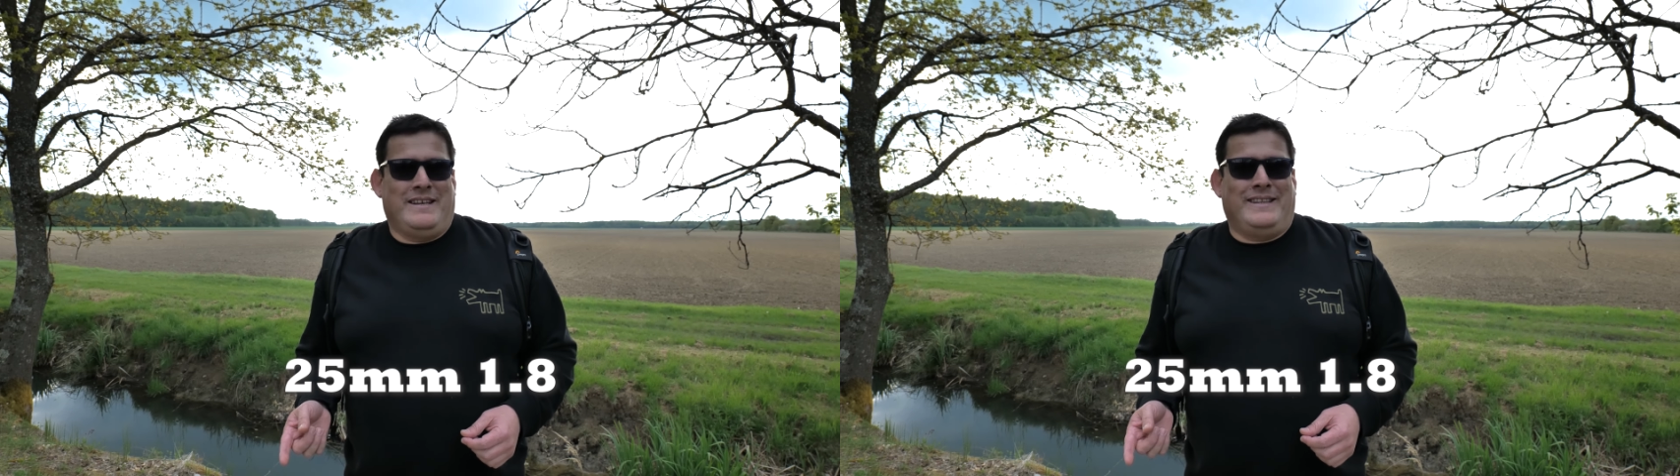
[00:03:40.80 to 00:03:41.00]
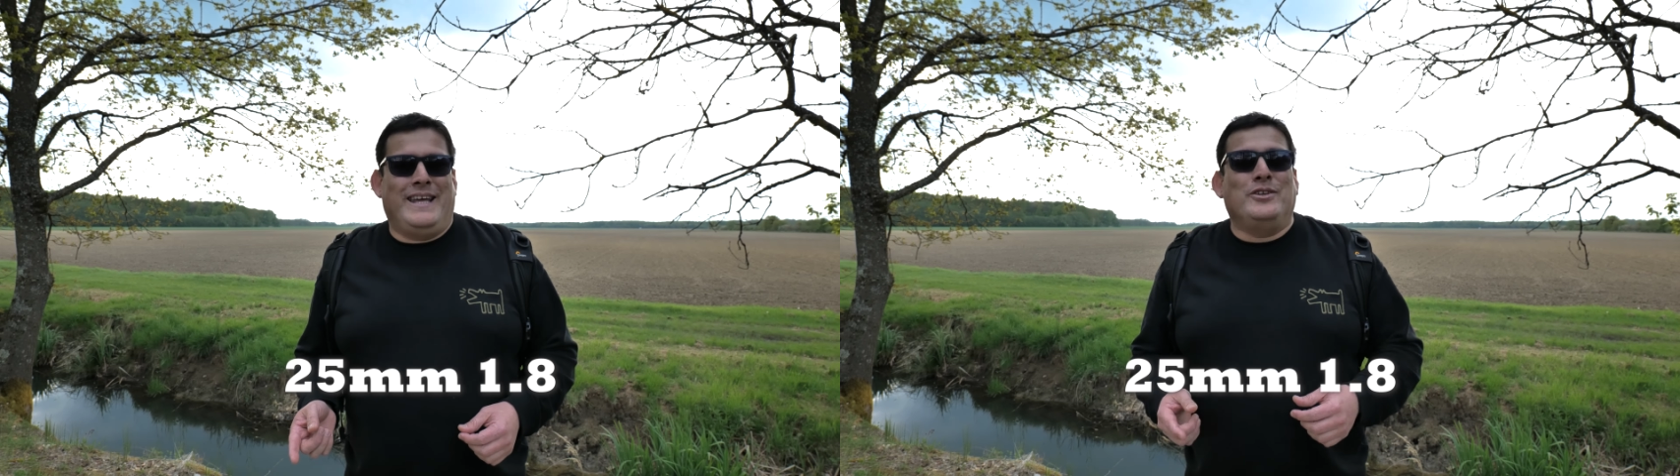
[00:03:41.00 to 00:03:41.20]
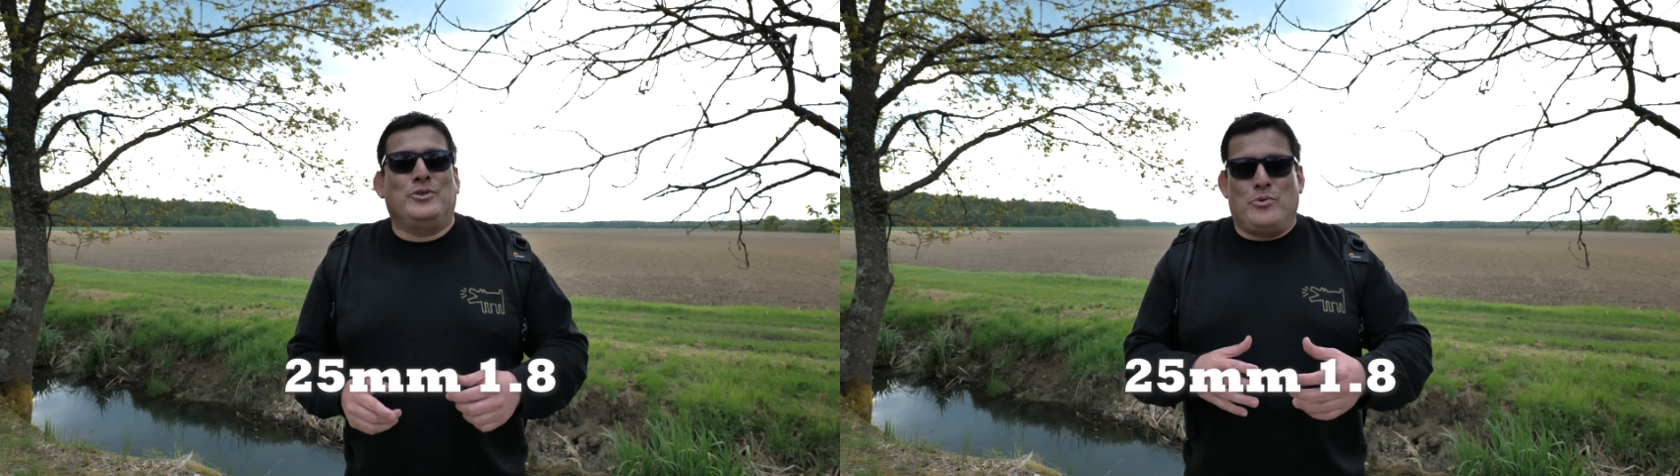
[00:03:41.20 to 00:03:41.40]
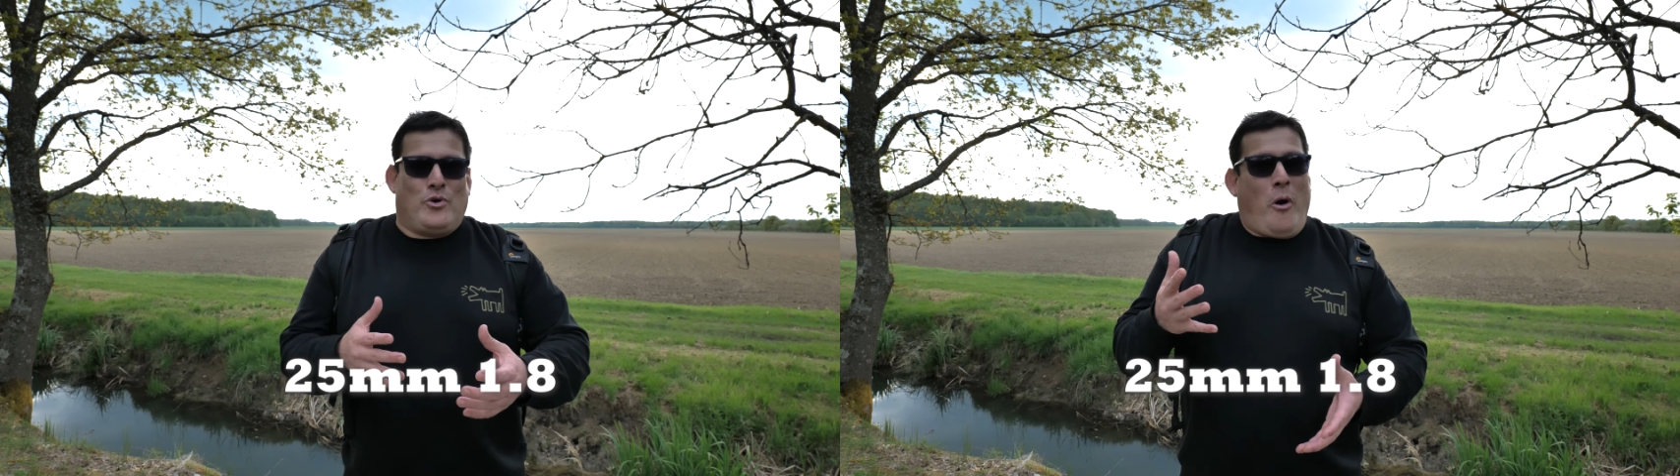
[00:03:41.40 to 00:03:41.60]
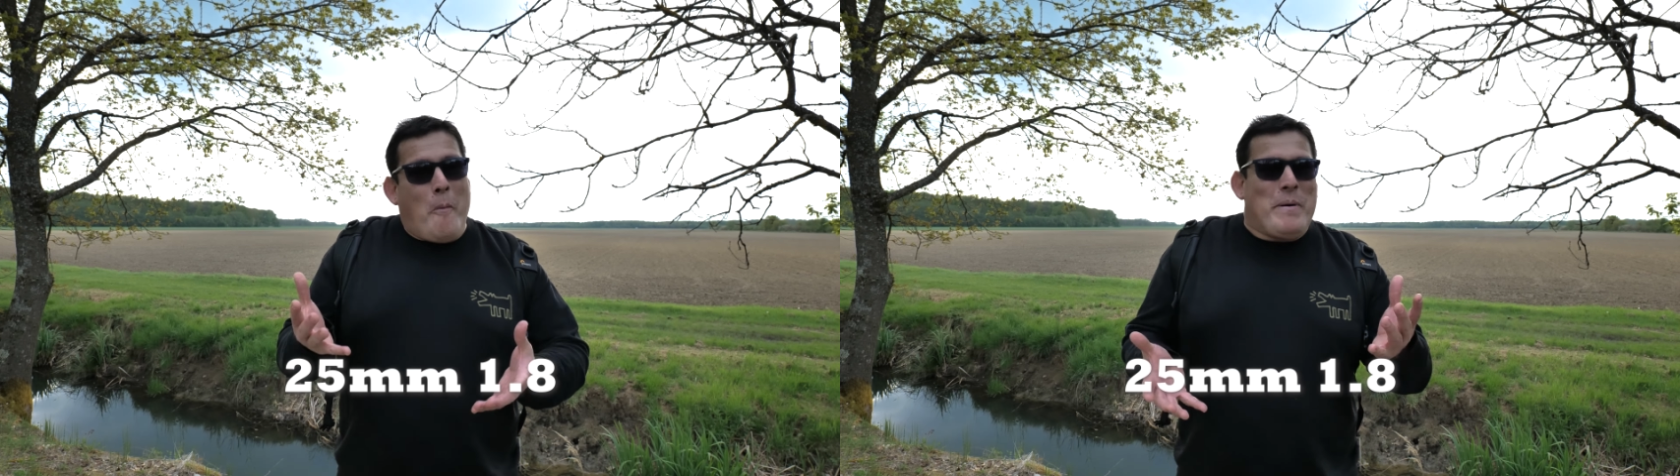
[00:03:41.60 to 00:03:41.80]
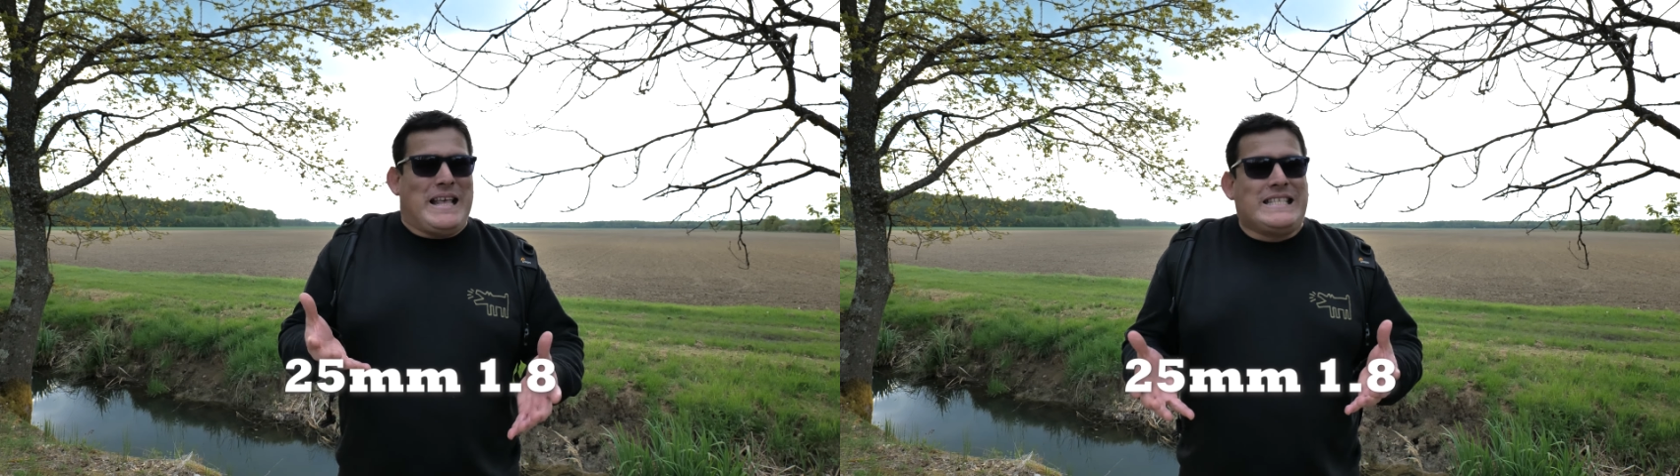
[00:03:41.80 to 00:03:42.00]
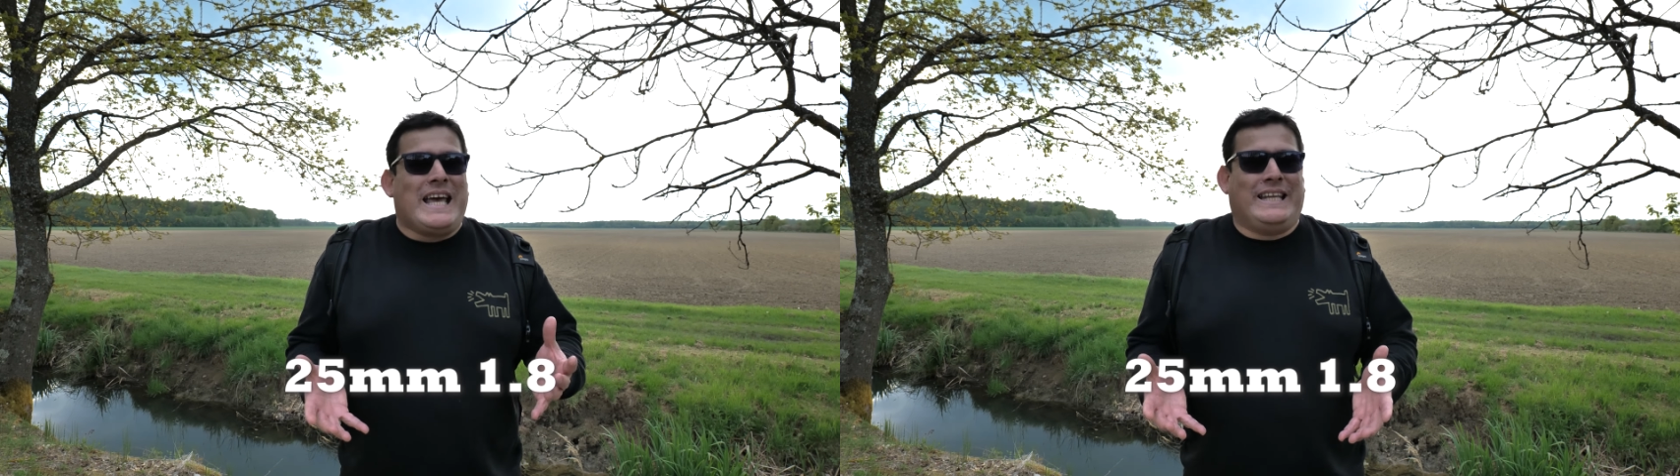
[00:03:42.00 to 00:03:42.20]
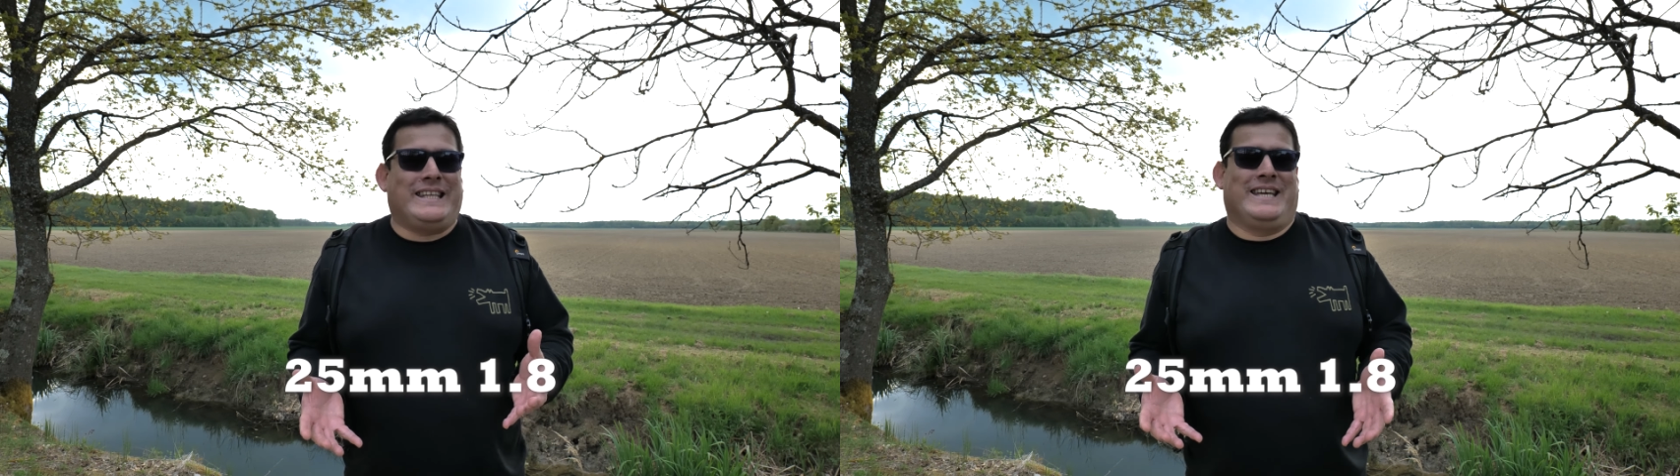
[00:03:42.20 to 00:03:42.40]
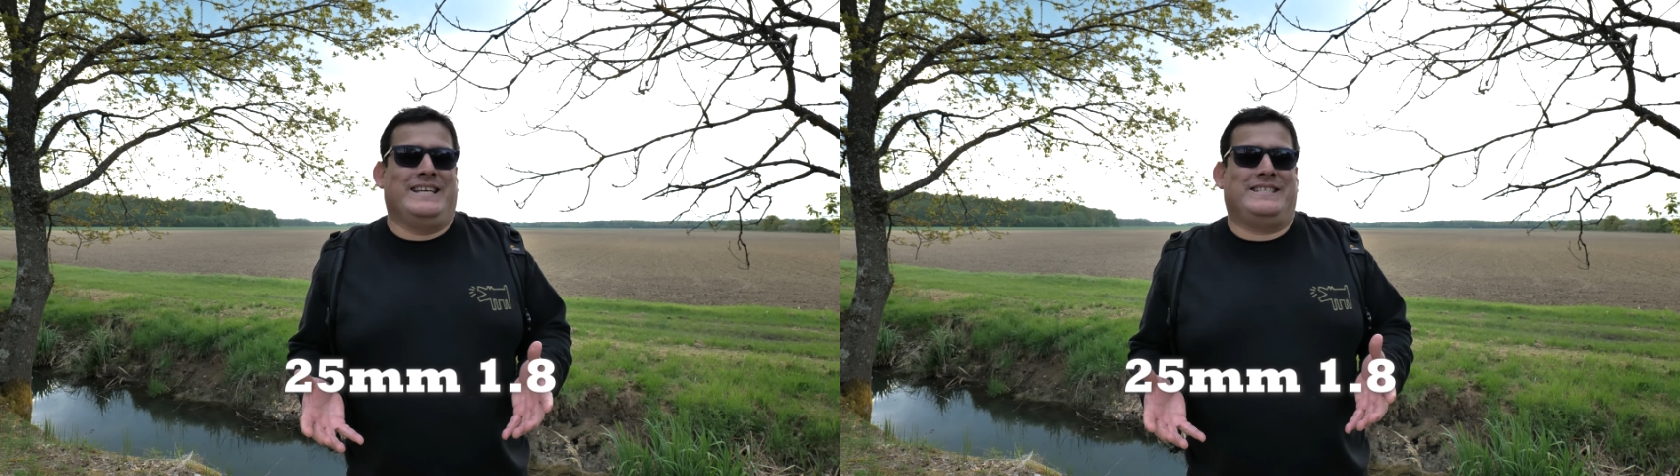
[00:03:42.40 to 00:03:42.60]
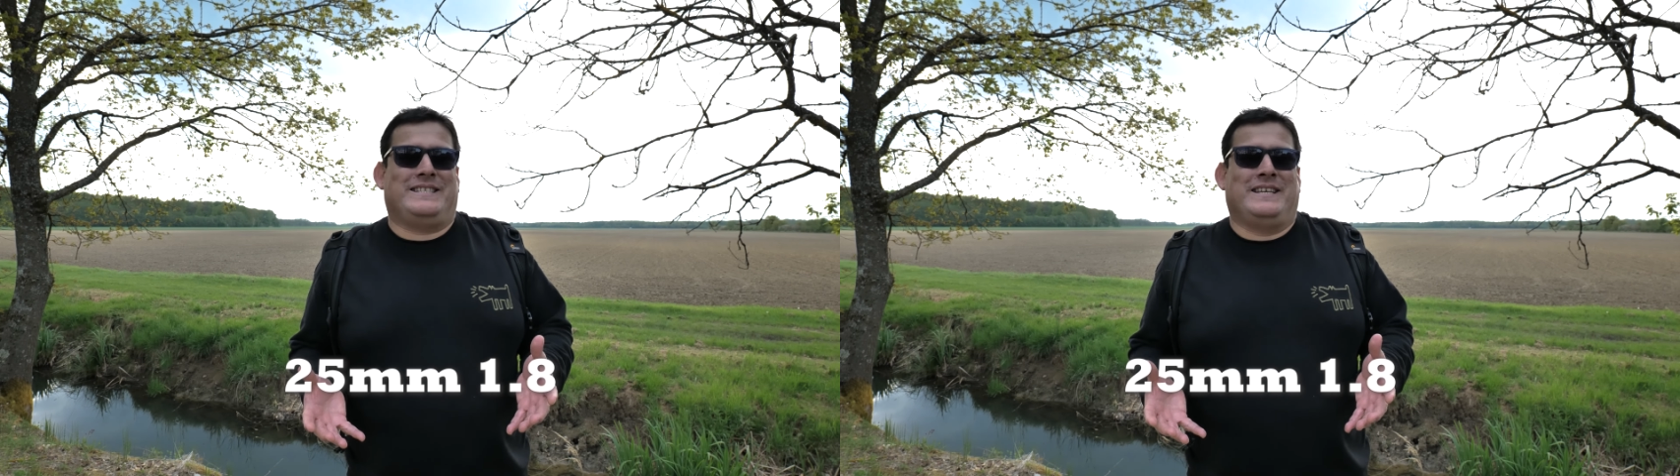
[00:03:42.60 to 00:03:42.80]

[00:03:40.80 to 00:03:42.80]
Then to compensate this